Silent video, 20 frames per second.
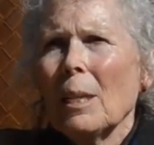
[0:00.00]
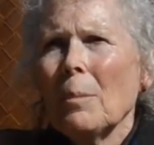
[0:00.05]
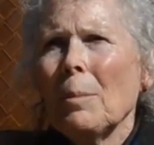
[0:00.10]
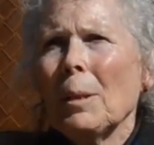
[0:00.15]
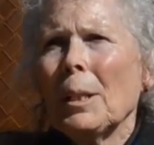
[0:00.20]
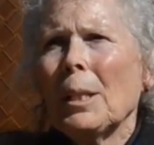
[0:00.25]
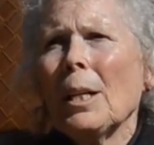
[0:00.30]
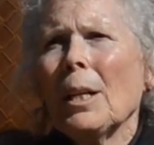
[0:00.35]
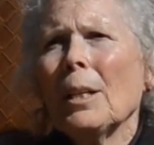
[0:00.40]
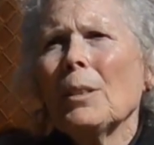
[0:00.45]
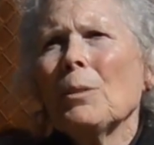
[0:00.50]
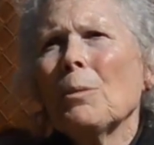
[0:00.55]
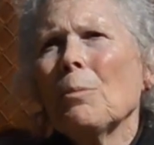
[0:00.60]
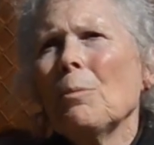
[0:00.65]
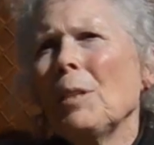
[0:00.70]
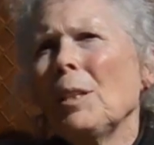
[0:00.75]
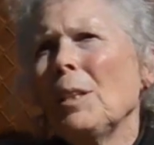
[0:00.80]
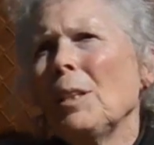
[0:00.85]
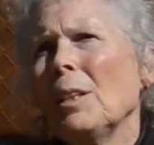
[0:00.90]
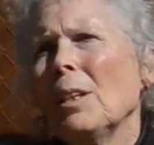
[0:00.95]
because
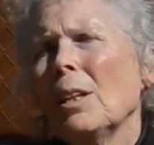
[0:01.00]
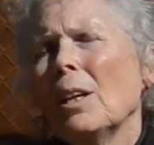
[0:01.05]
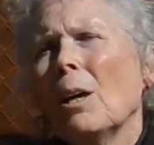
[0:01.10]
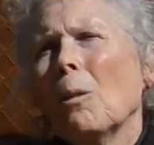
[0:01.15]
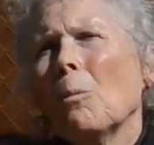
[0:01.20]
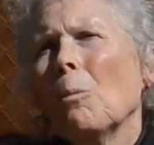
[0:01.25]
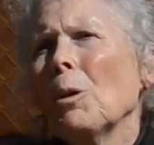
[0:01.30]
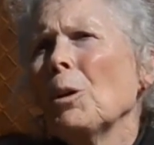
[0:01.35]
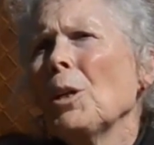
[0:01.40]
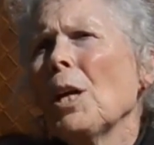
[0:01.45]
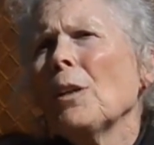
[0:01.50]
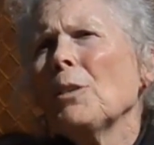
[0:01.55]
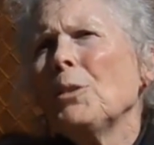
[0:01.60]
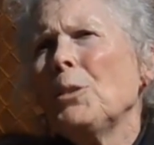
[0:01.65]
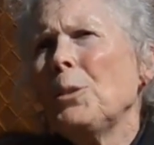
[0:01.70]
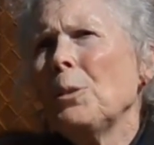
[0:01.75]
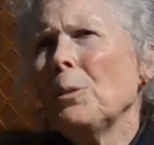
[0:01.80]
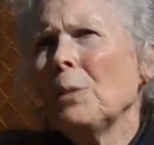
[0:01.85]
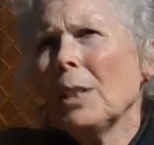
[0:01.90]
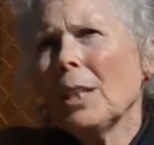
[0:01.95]
we're
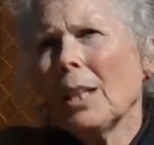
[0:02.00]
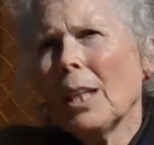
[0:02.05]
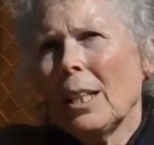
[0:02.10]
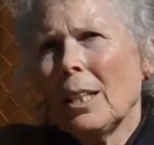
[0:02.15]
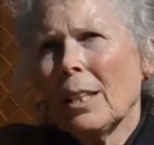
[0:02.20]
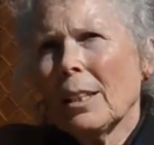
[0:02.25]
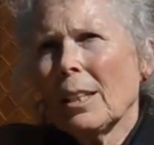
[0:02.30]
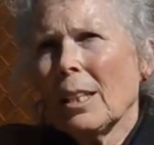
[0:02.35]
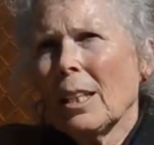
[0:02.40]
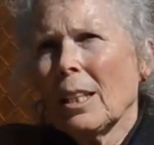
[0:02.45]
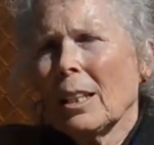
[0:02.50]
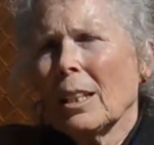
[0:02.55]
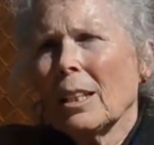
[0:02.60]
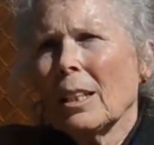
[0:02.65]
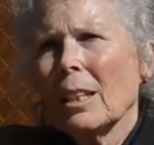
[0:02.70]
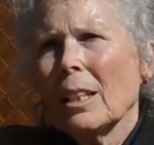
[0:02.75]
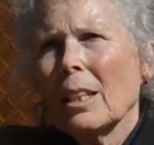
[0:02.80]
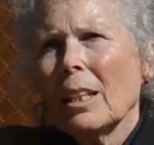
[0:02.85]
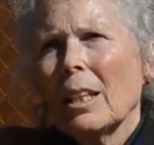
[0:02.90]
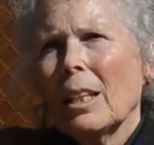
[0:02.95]
not doing anything
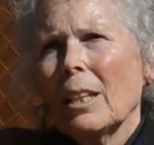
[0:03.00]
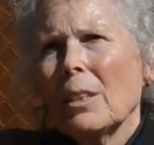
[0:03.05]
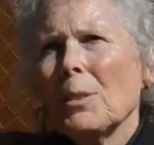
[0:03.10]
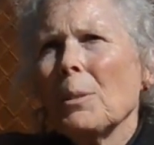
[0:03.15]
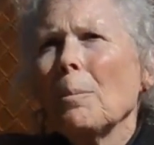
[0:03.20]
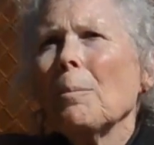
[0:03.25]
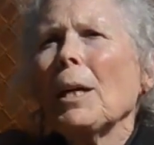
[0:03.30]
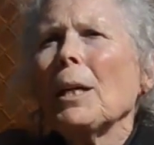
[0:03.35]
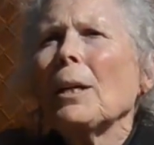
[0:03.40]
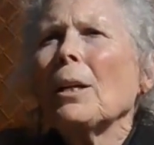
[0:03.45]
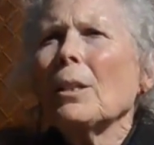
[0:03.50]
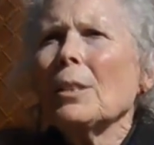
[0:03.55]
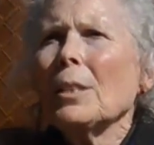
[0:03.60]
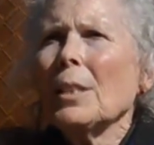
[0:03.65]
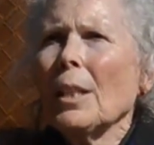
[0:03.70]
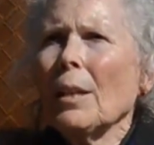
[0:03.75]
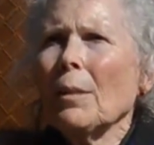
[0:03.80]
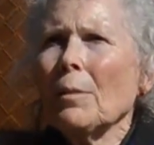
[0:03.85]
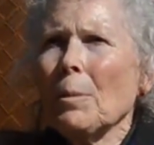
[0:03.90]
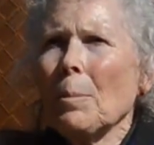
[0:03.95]
to make
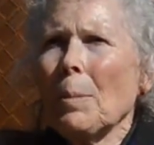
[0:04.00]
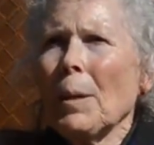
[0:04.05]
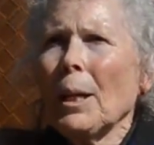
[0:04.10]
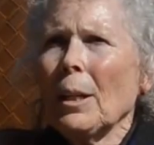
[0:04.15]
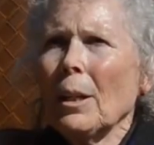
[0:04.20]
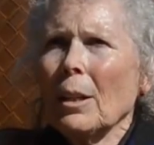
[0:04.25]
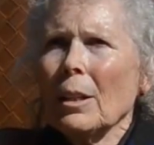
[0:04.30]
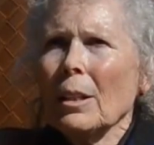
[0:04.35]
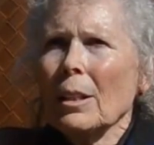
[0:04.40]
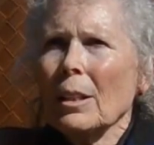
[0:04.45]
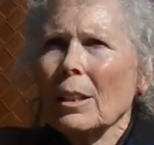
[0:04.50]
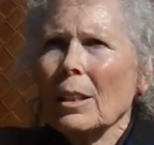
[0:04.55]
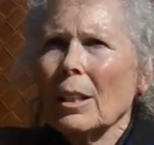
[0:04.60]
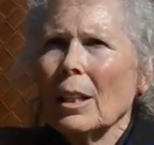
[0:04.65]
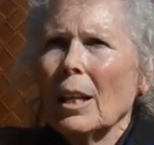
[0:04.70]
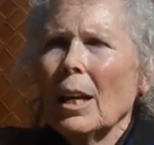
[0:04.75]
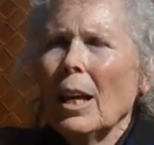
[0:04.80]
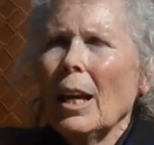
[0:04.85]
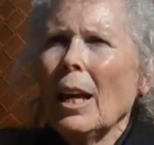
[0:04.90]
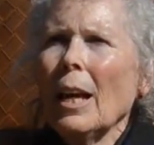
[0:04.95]
ourselves better.
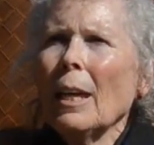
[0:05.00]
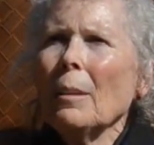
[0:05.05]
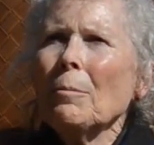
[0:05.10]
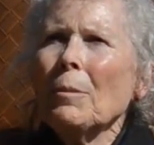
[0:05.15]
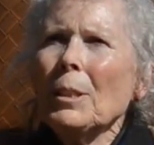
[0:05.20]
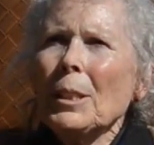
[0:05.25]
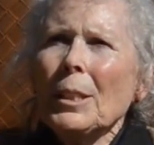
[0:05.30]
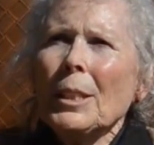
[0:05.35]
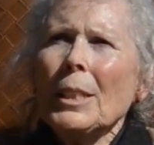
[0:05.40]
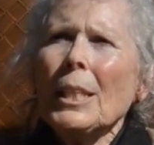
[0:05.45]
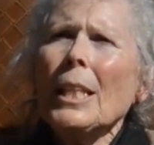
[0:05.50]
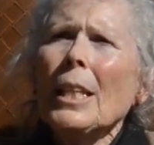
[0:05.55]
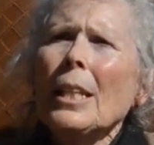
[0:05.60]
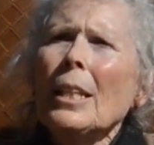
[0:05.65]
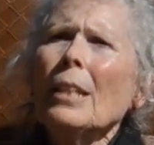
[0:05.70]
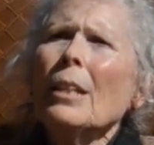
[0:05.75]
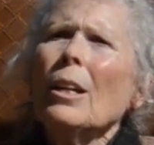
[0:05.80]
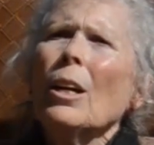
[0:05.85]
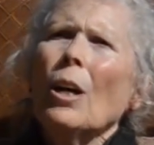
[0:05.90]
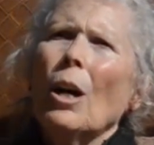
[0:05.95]
And we
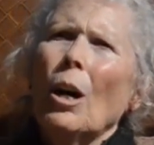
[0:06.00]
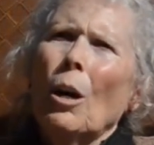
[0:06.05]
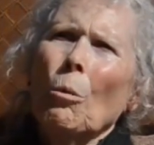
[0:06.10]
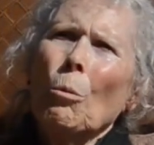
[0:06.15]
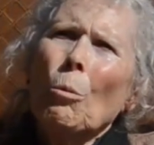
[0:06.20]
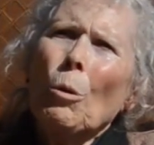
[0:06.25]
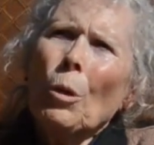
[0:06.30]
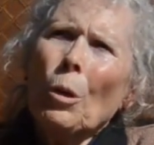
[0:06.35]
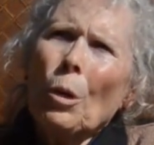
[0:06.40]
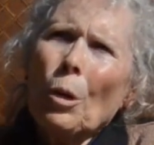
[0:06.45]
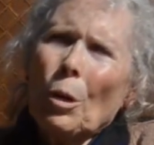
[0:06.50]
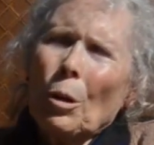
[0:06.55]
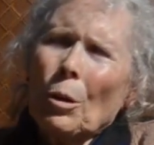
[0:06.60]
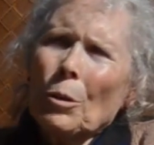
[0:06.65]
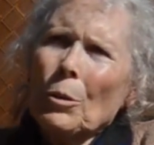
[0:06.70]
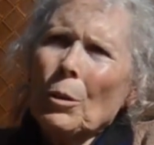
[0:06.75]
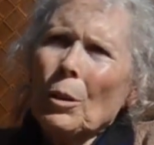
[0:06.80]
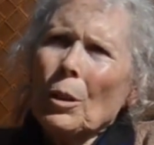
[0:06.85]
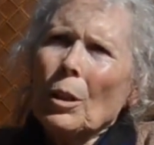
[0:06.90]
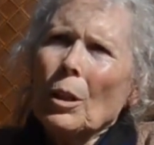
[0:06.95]
see a
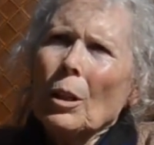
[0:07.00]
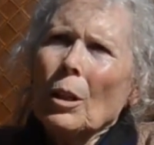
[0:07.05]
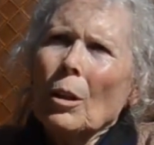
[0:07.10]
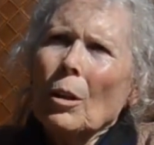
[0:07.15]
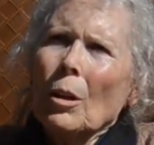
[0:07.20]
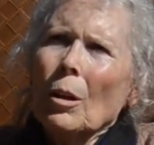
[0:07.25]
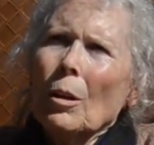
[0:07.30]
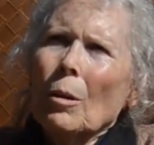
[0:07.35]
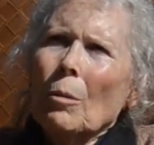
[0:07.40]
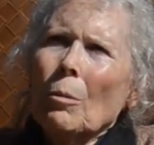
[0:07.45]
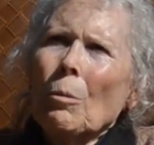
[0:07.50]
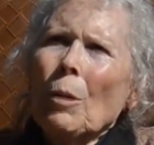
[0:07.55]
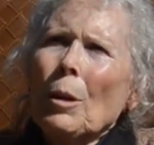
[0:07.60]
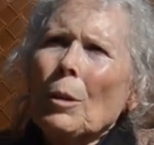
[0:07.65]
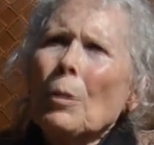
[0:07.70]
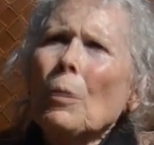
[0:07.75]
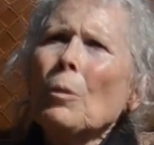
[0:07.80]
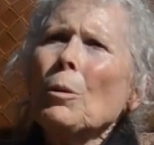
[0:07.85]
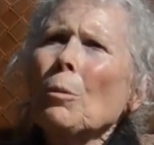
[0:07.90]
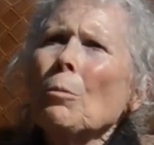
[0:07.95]
world,
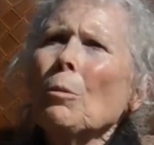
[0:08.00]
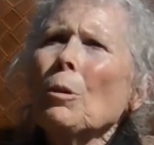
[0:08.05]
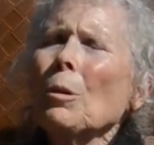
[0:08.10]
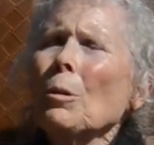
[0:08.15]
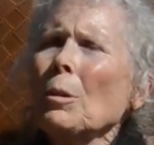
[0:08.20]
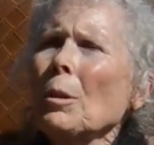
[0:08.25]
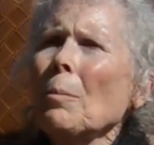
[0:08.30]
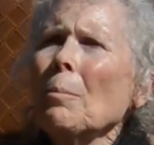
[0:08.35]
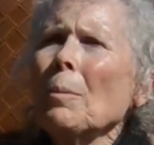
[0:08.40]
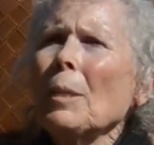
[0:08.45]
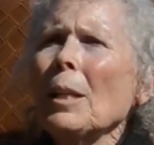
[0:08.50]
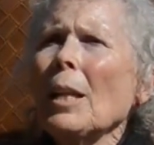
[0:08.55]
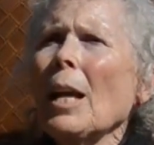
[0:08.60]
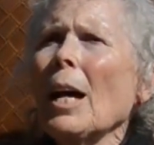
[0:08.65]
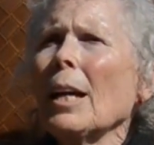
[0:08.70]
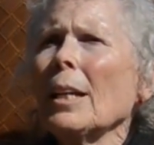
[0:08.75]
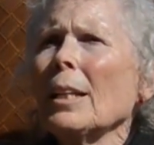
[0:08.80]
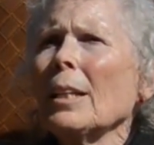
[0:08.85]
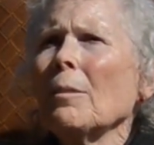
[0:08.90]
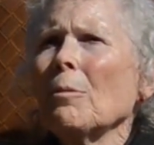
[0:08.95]
what the world can be
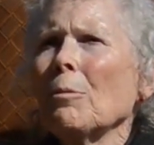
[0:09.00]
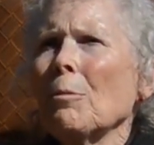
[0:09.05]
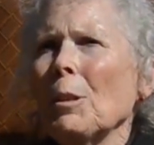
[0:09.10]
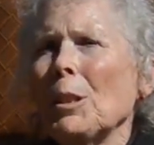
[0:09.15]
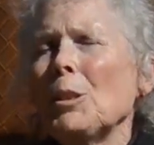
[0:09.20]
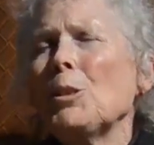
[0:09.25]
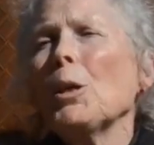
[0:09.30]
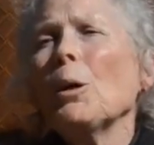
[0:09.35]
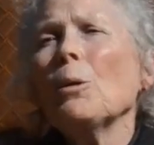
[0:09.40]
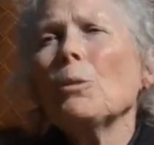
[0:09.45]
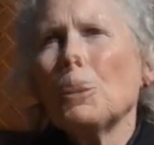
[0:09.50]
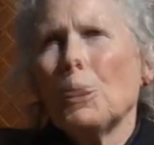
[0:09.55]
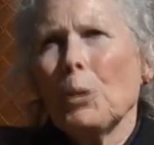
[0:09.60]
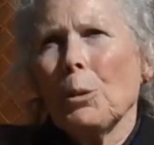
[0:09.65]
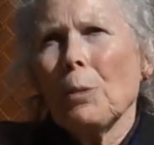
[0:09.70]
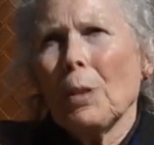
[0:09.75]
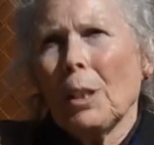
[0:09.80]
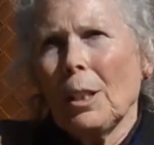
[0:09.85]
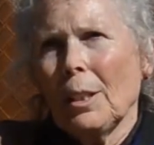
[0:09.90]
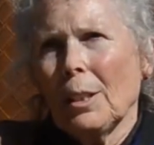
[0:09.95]
like if we don't
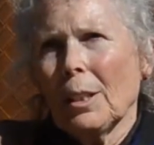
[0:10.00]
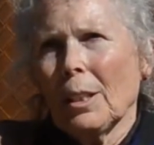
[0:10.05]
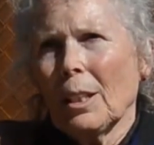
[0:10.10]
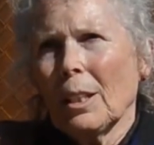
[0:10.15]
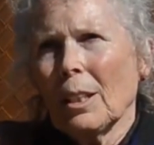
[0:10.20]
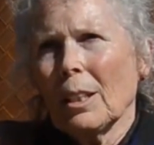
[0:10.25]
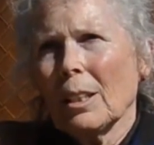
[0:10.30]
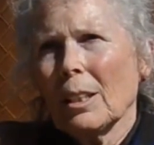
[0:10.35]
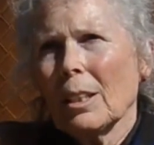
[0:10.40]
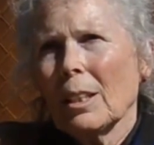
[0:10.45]
do anything.